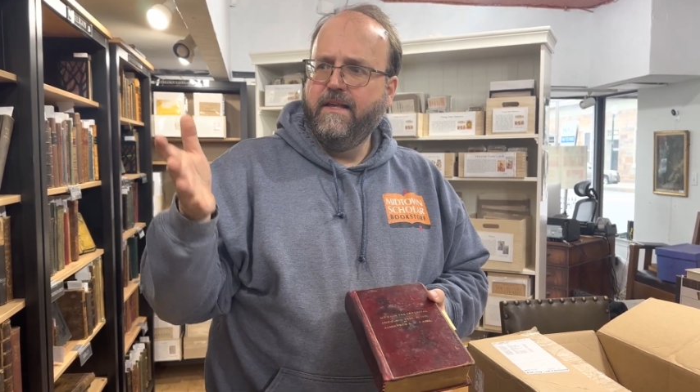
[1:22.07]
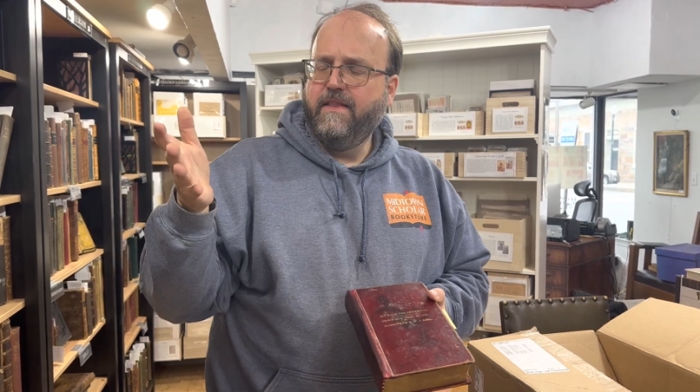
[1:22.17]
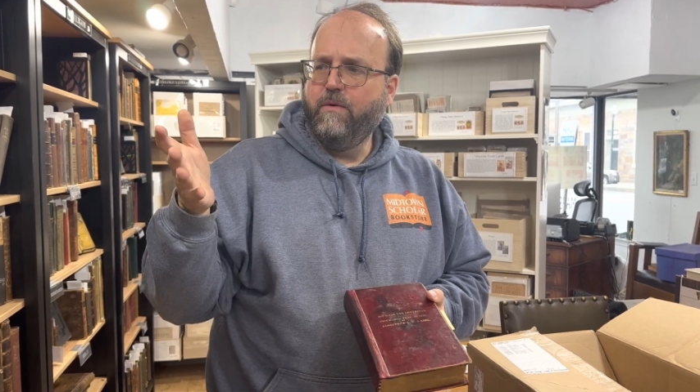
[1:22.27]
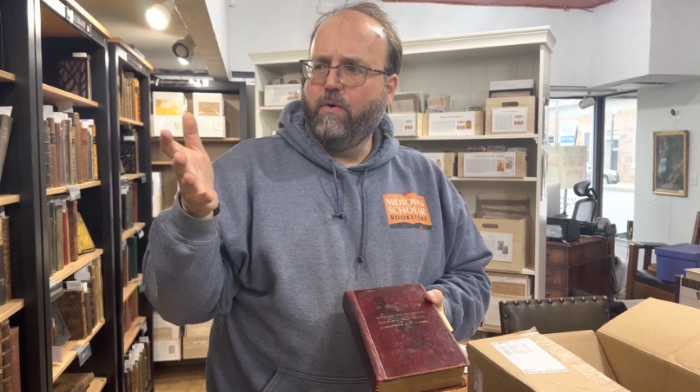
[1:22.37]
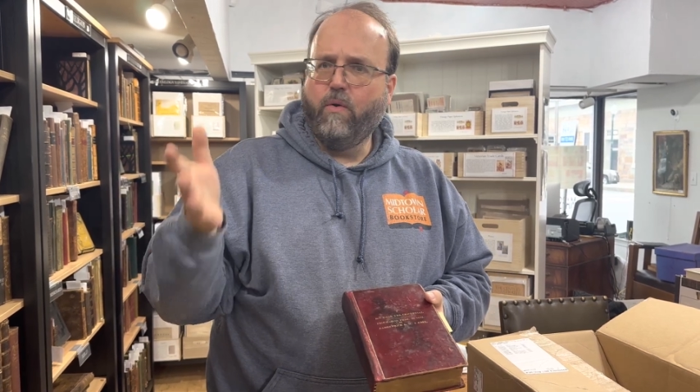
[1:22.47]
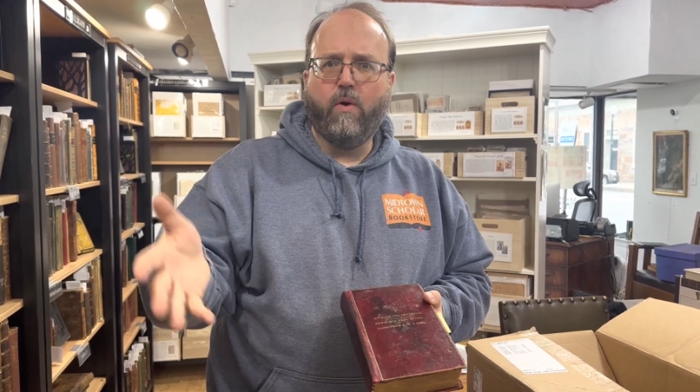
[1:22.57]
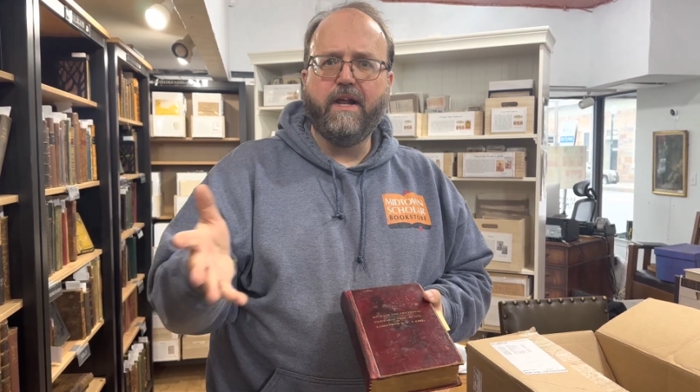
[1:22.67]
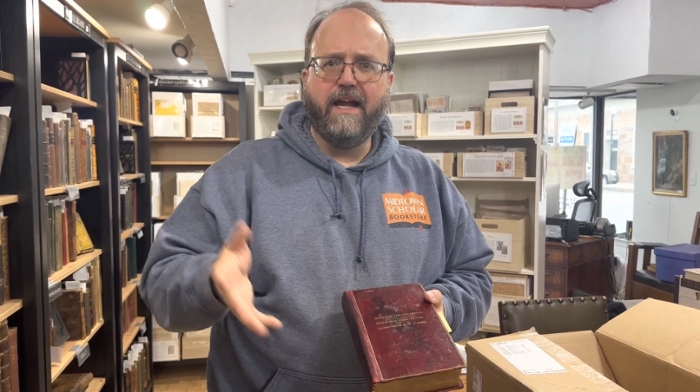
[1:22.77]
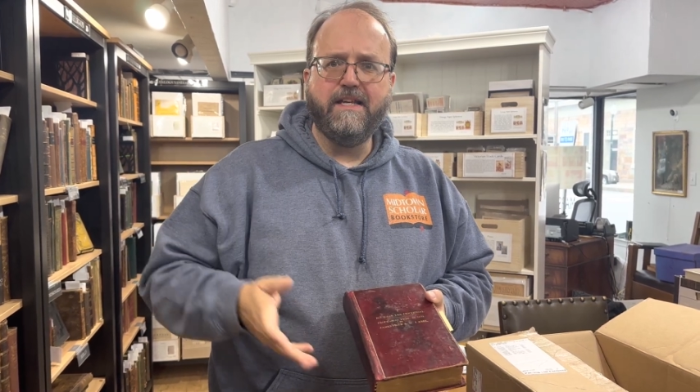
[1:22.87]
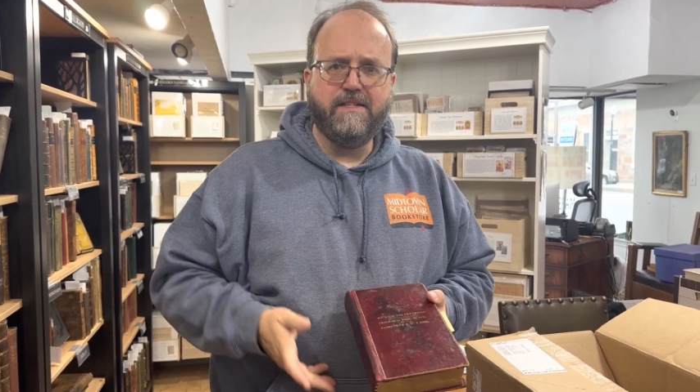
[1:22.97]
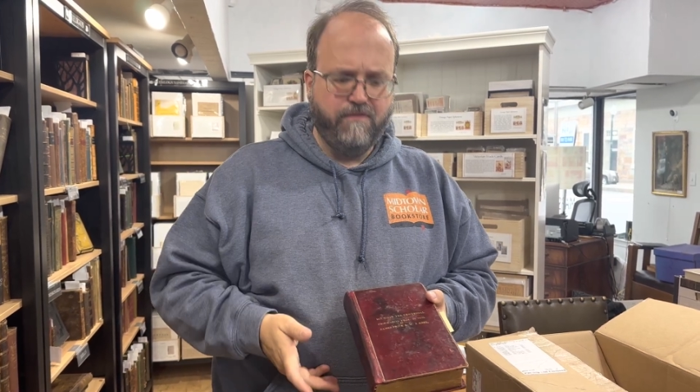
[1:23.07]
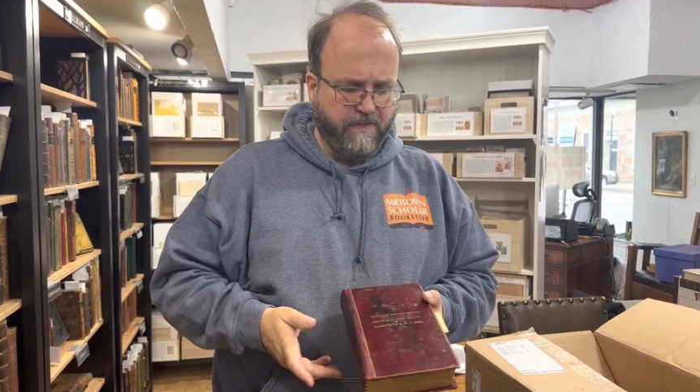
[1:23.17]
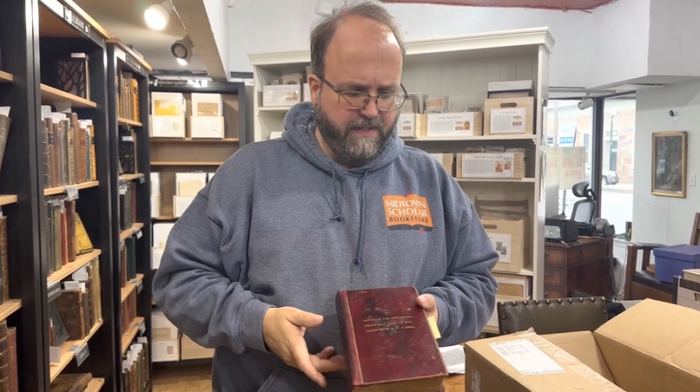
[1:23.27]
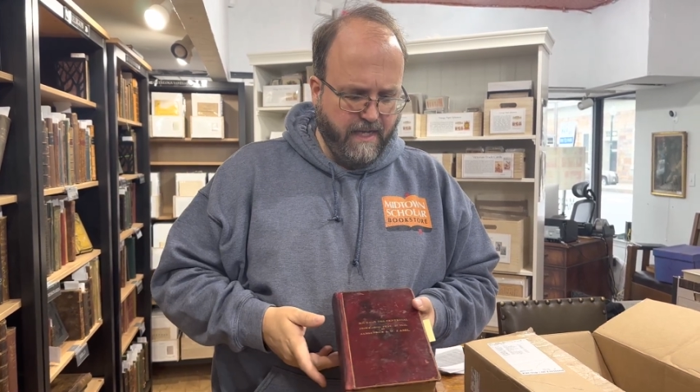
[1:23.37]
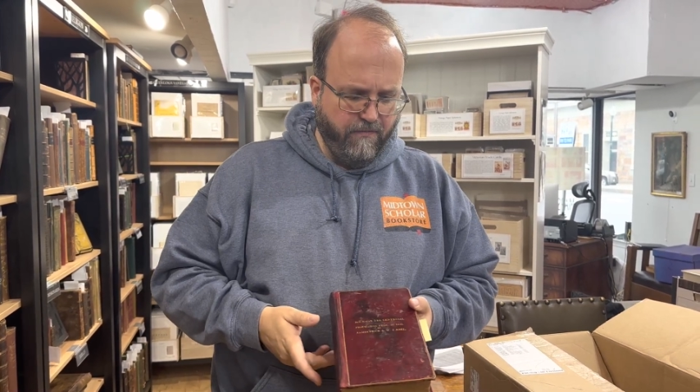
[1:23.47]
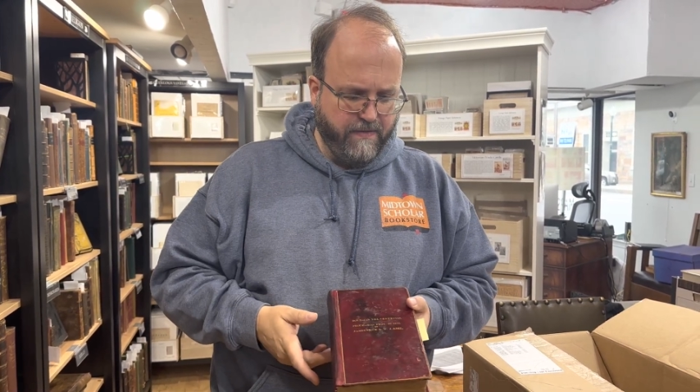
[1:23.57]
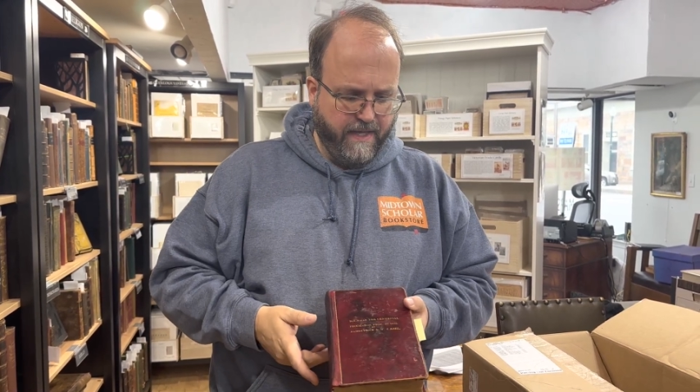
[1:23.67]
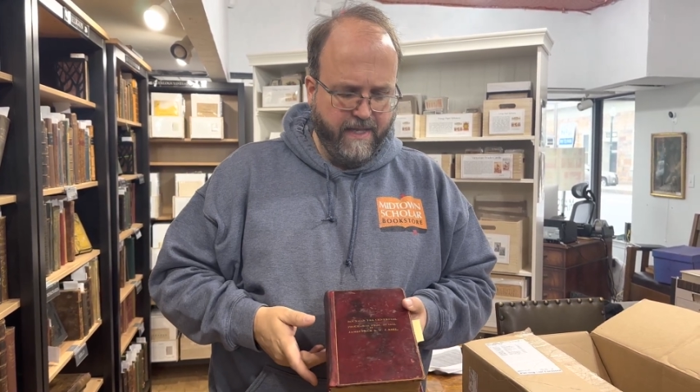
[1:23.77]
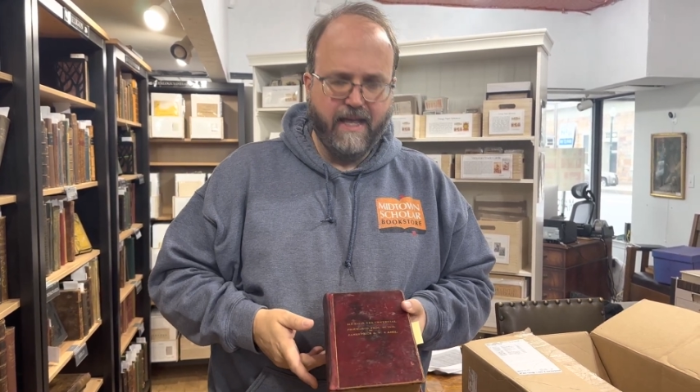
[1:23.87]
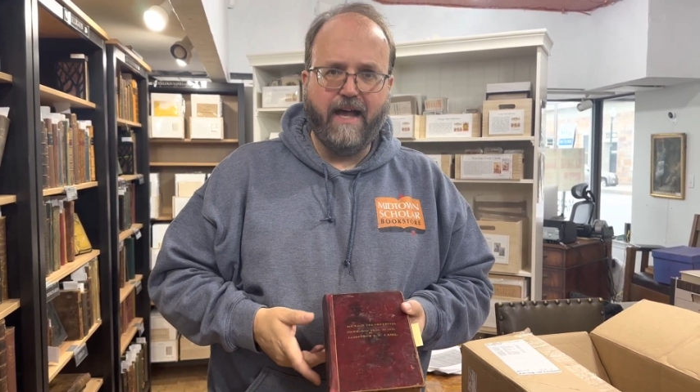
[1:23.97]
that were organized in Philadelphia
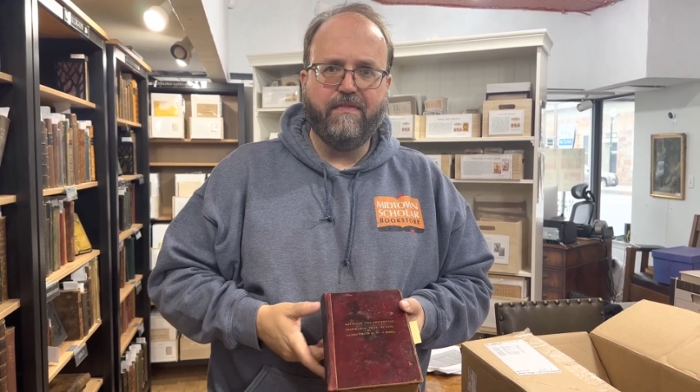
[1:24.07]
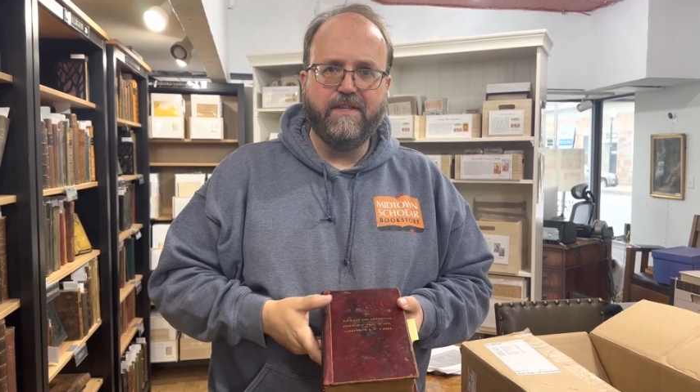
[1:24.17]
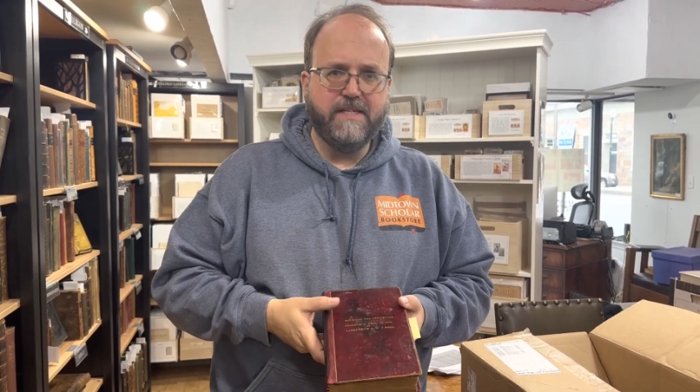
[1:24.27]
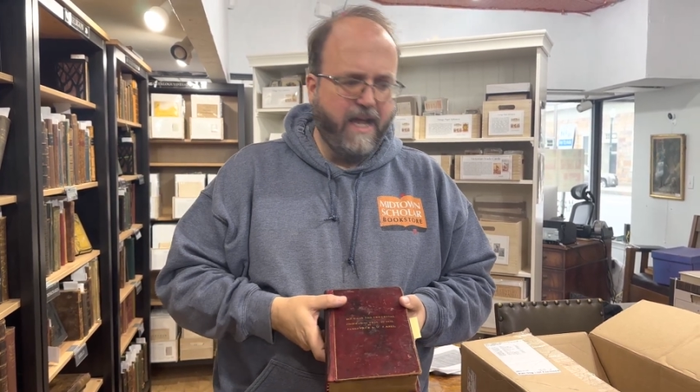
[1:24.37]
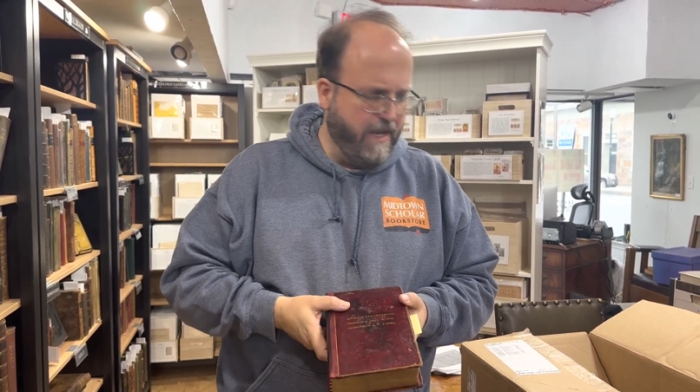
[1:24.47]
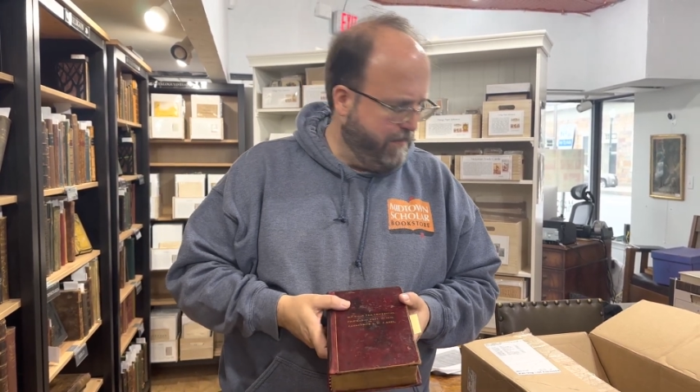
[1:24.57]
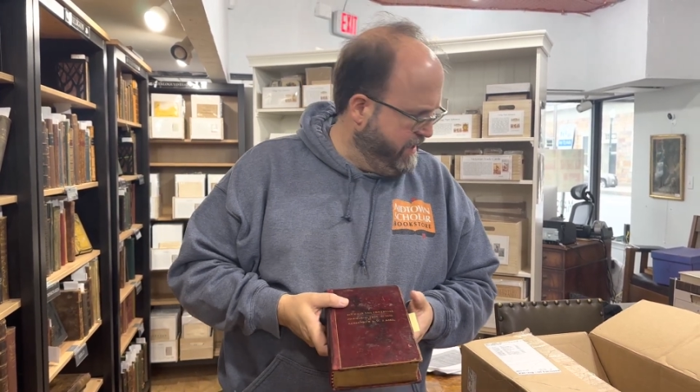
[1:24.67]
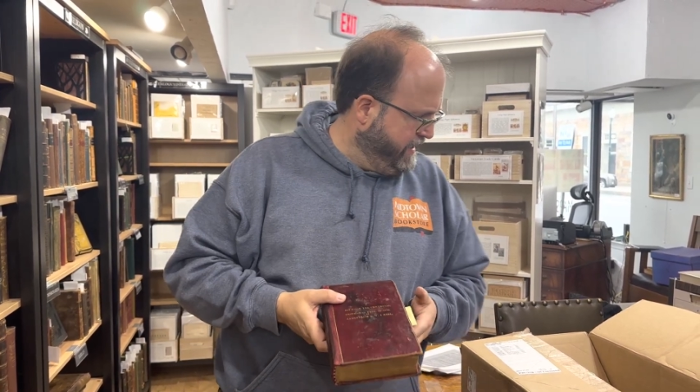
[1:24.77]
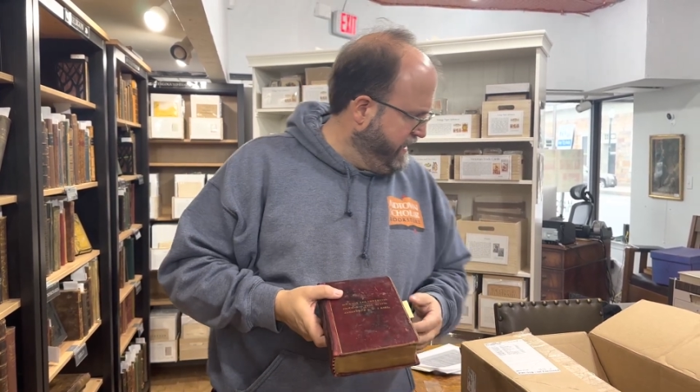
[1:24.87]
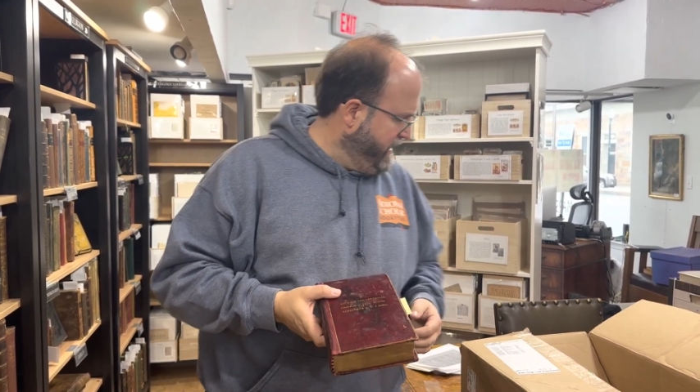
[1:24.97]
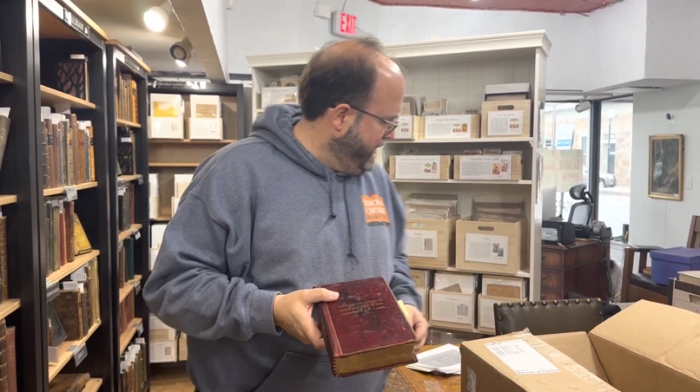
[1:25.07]
at the time. It